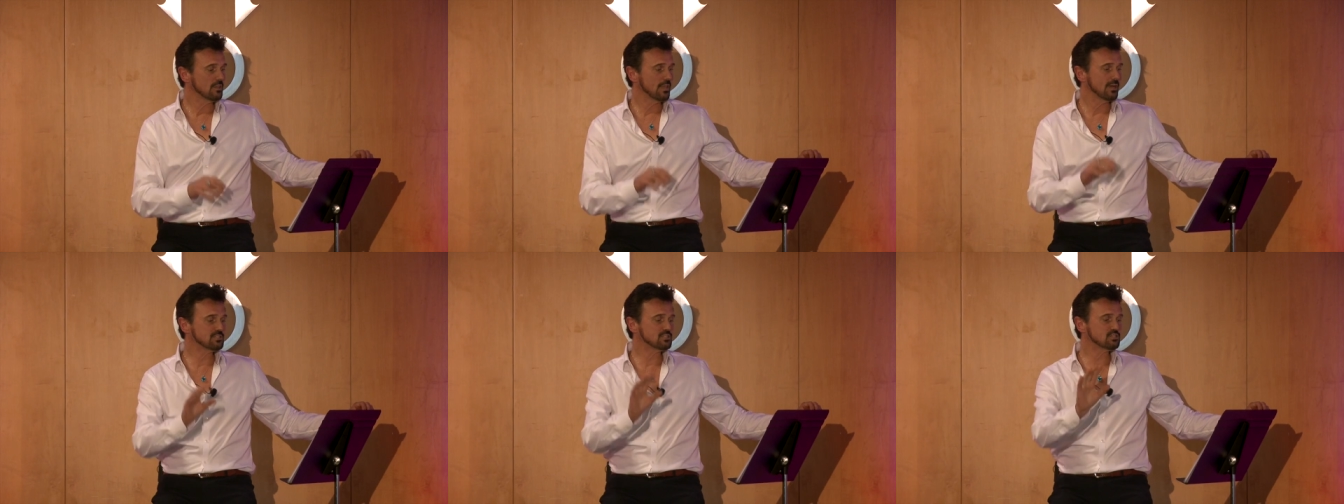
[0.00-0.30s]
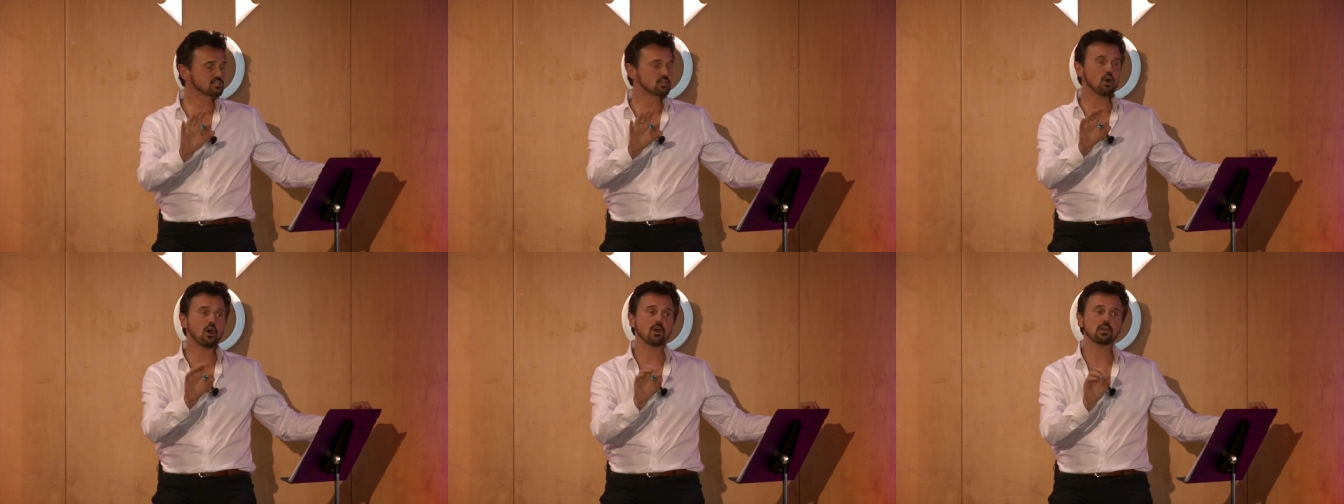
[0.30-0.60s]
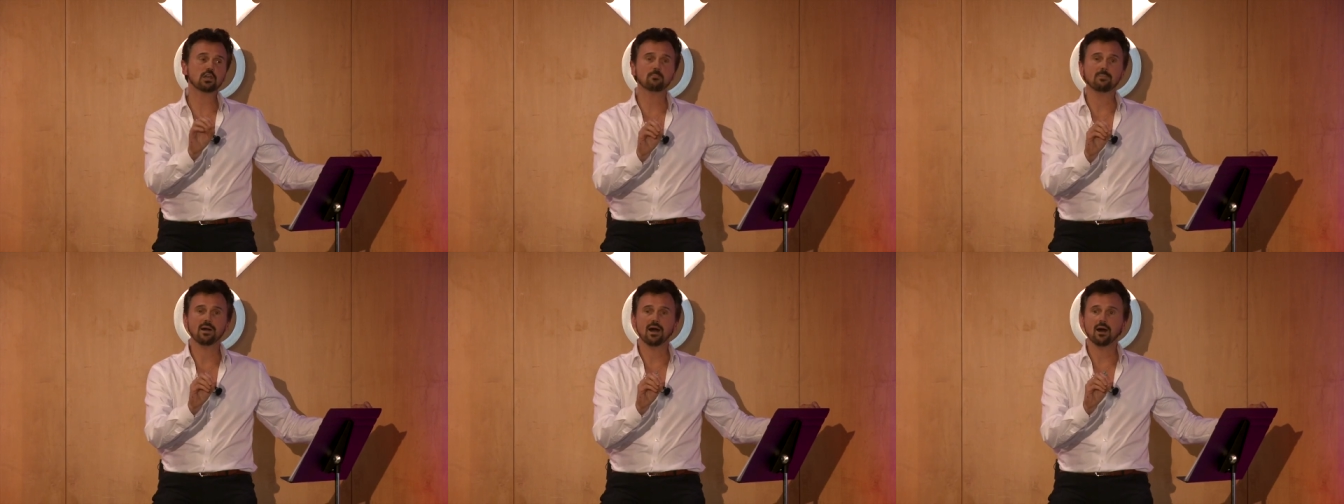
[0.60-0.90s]
Let's
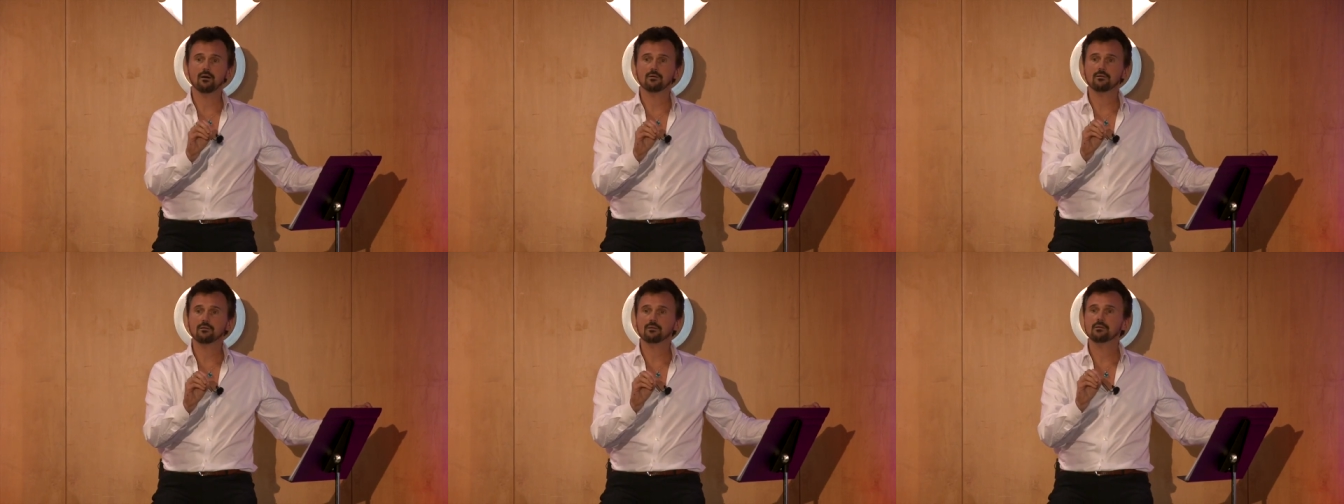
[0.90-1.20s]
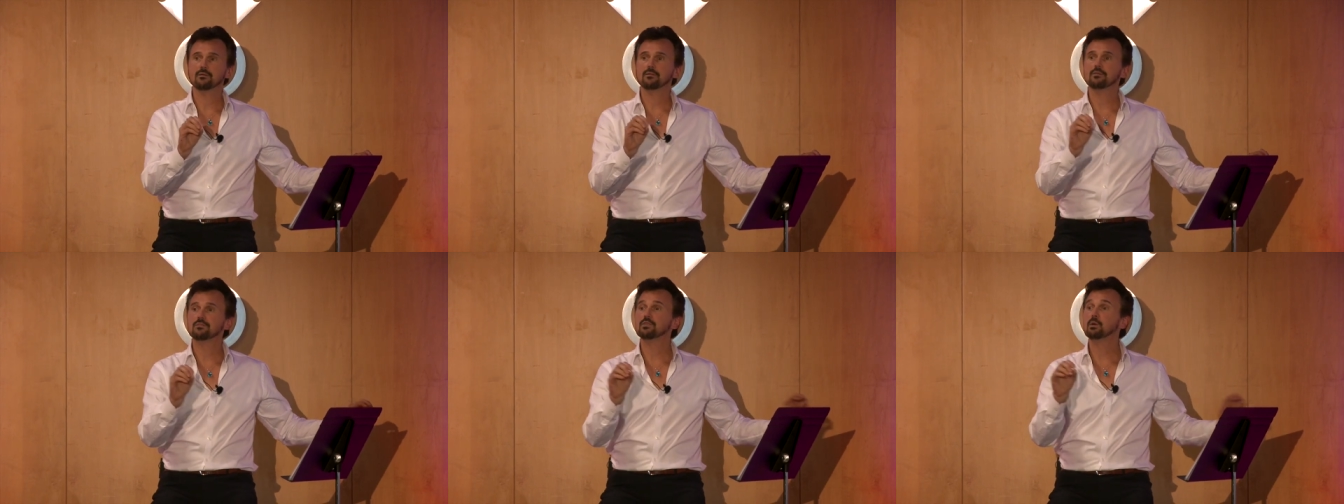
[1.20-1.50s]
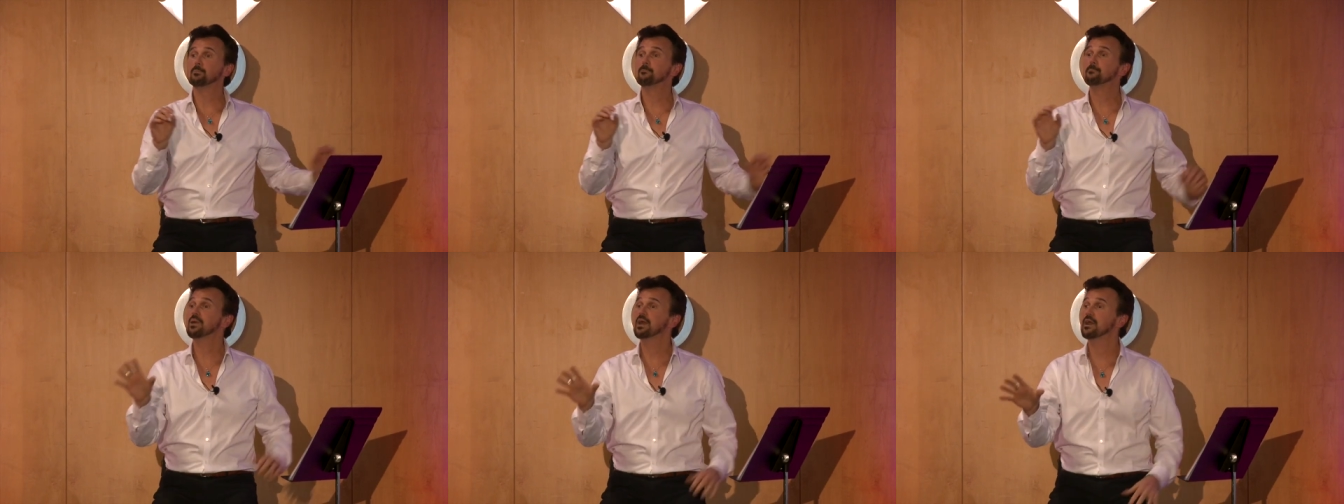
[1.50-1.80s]
talk about
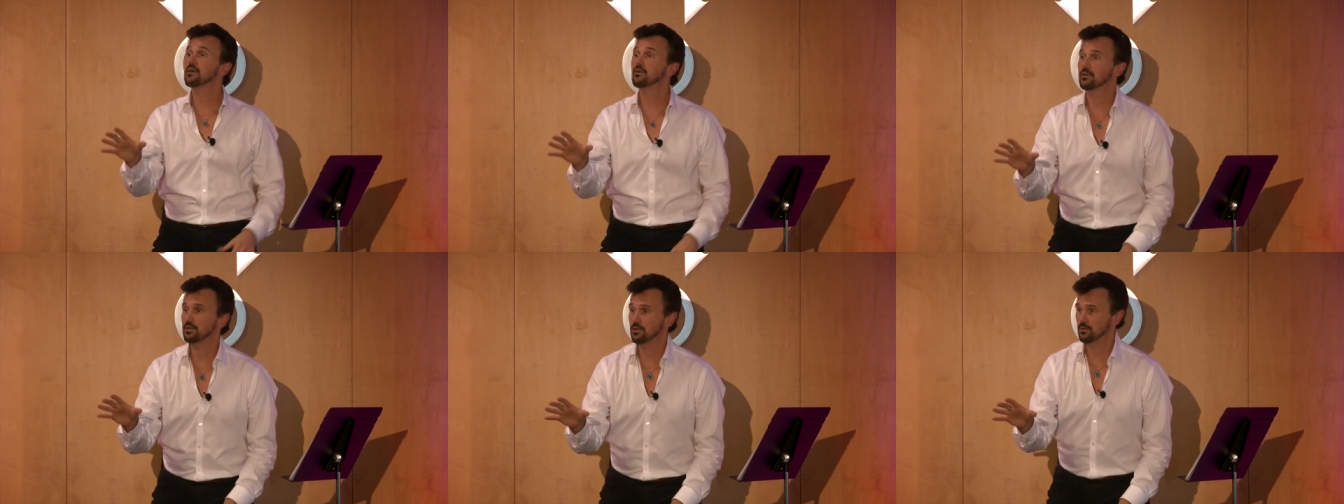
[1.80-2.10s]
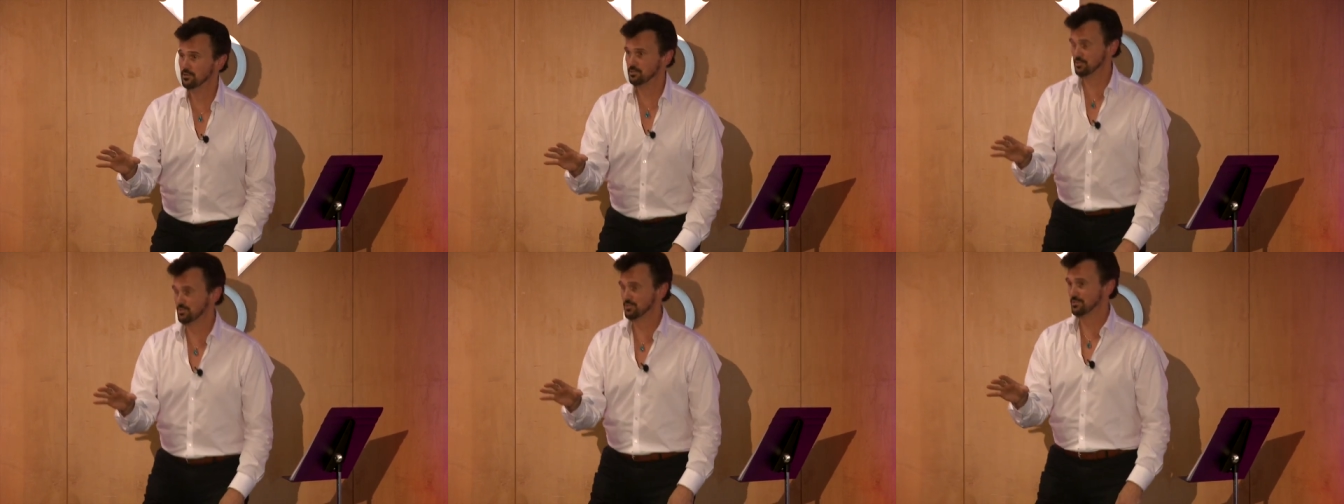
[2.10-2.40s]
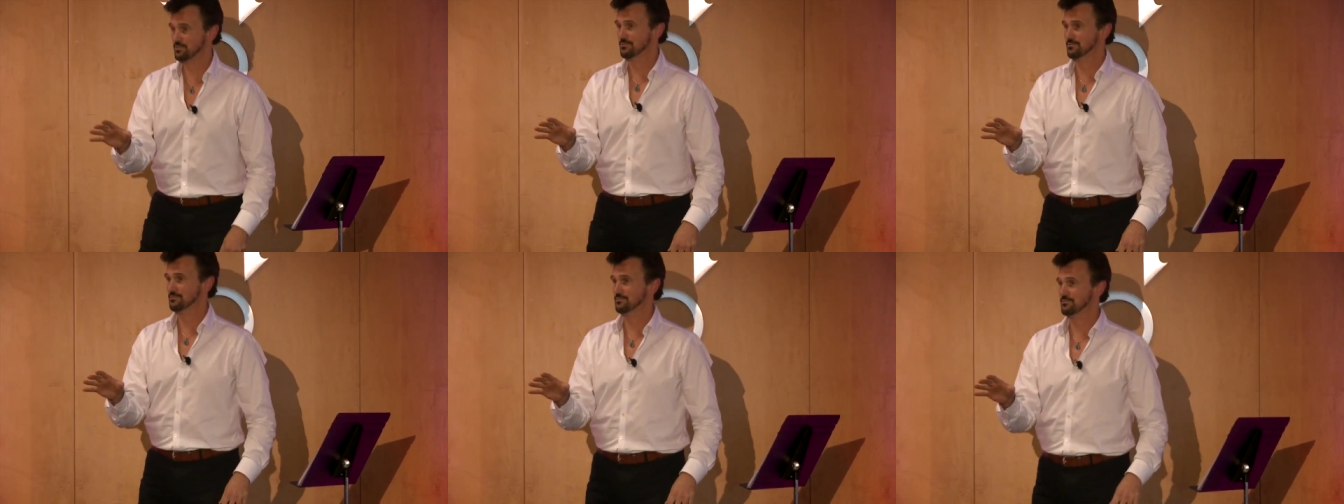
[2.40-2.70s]
the barriers
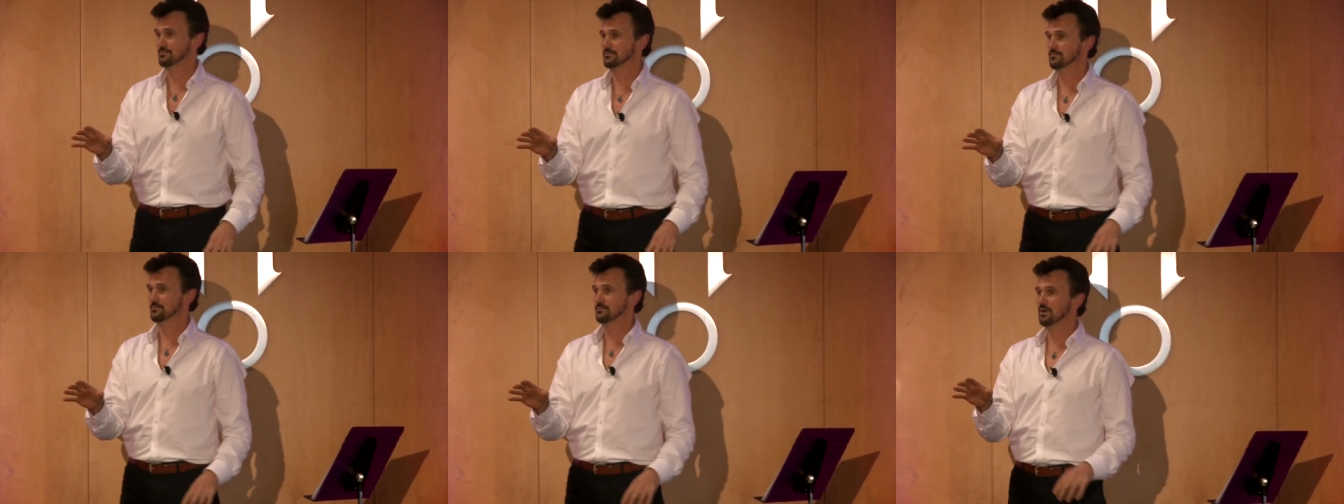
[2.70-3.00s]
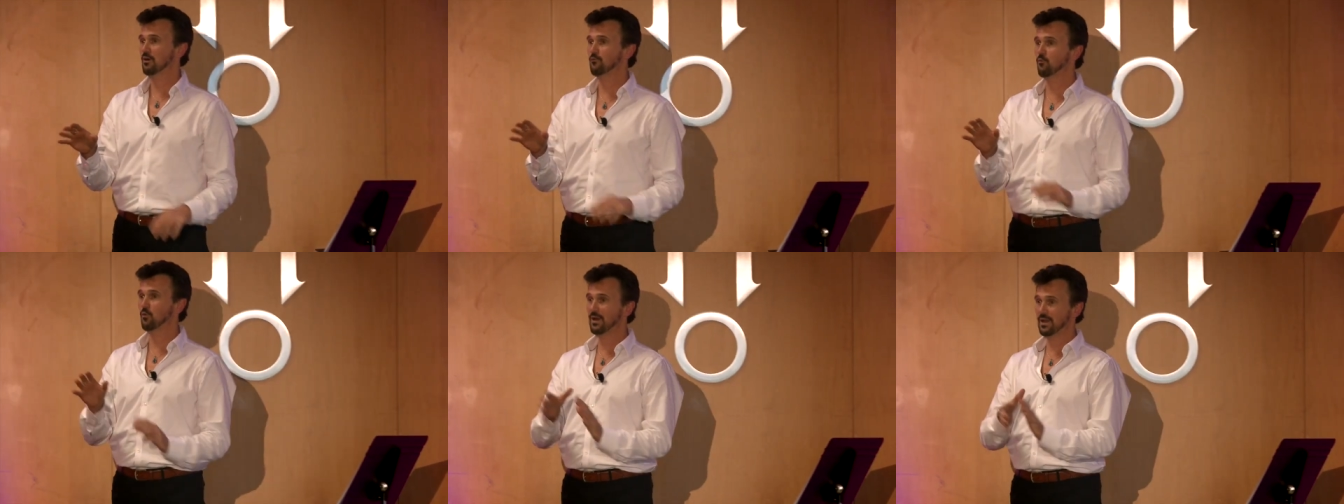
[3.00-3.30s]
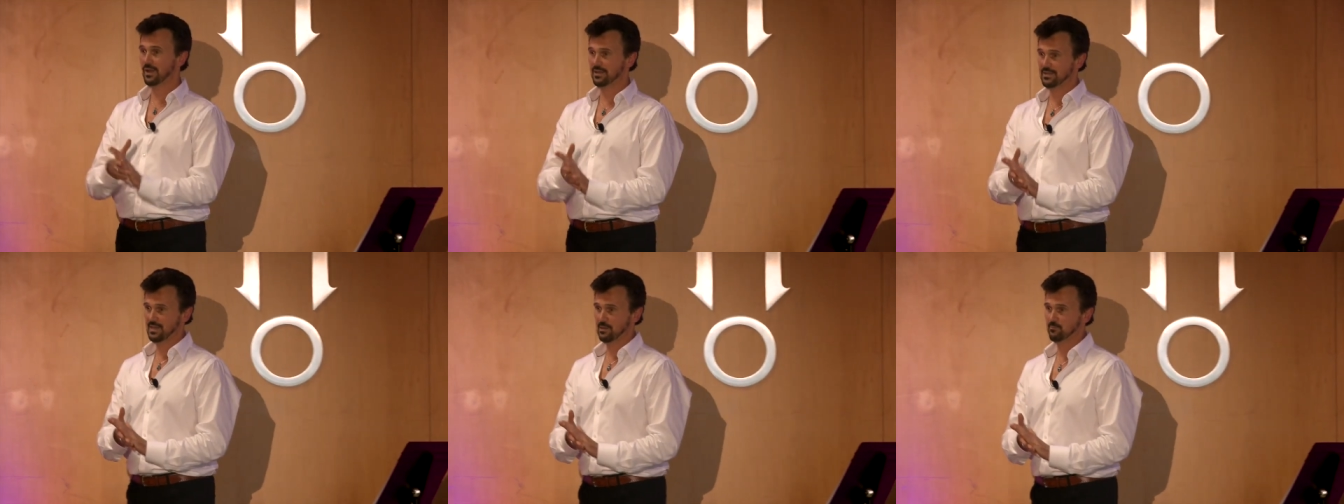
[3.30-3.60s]
of
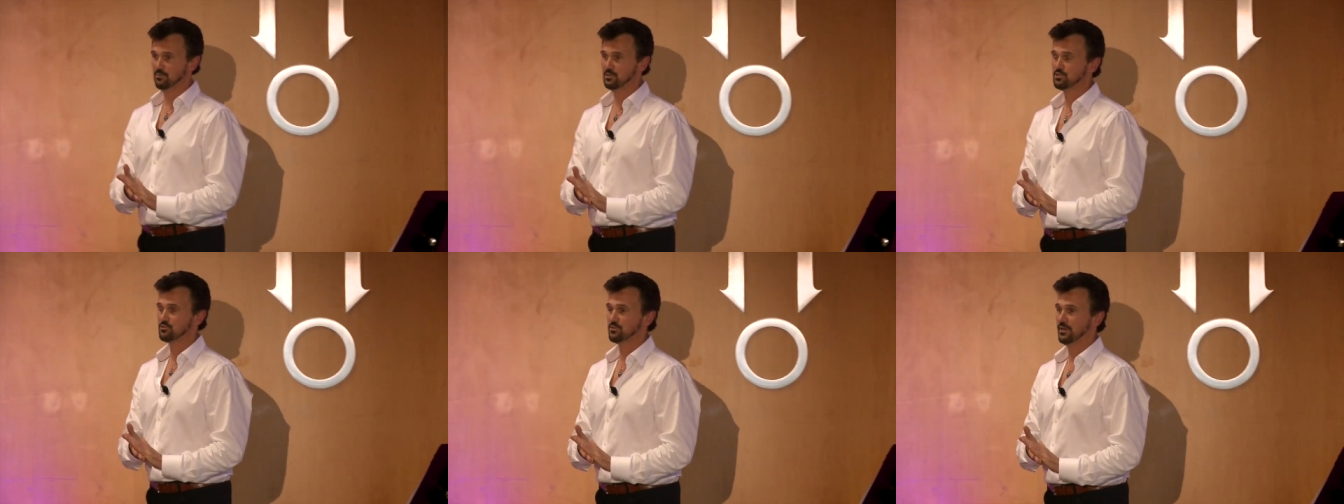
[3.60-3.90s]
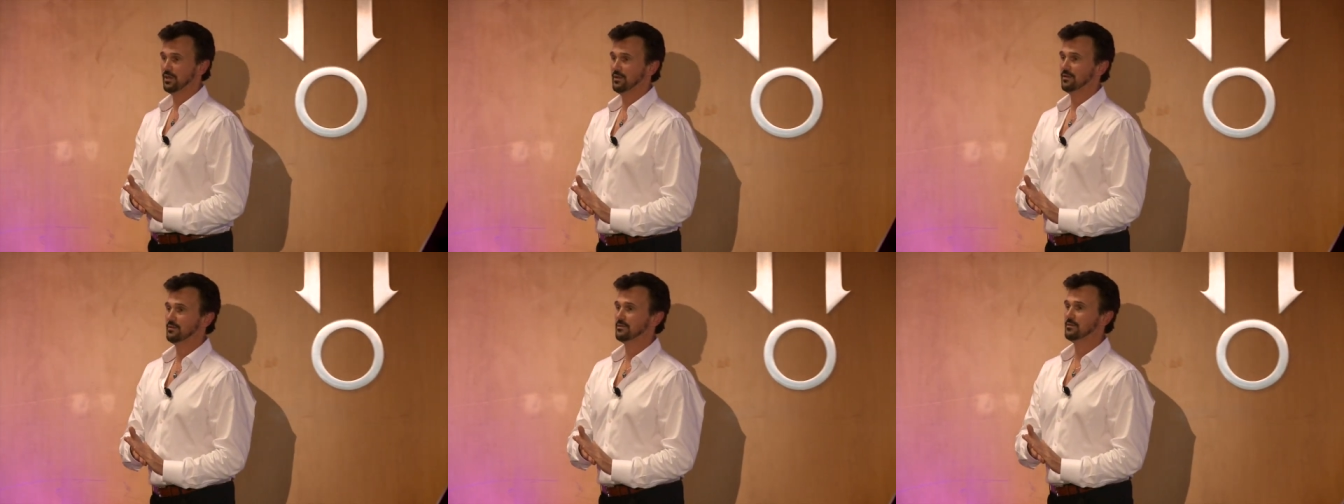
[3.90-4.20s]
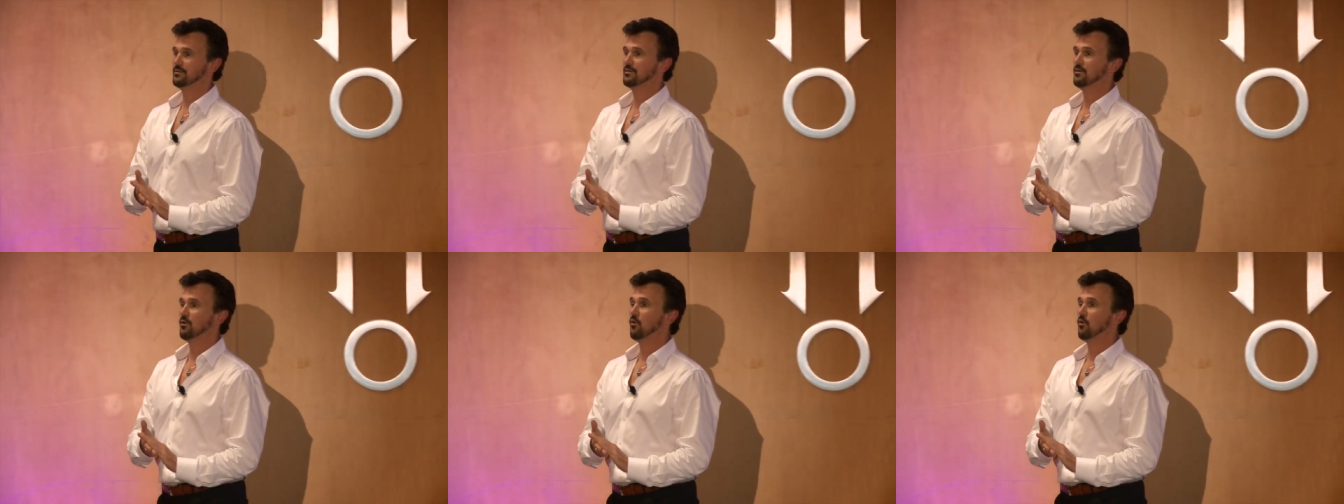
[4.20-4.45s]
what I demonstrated,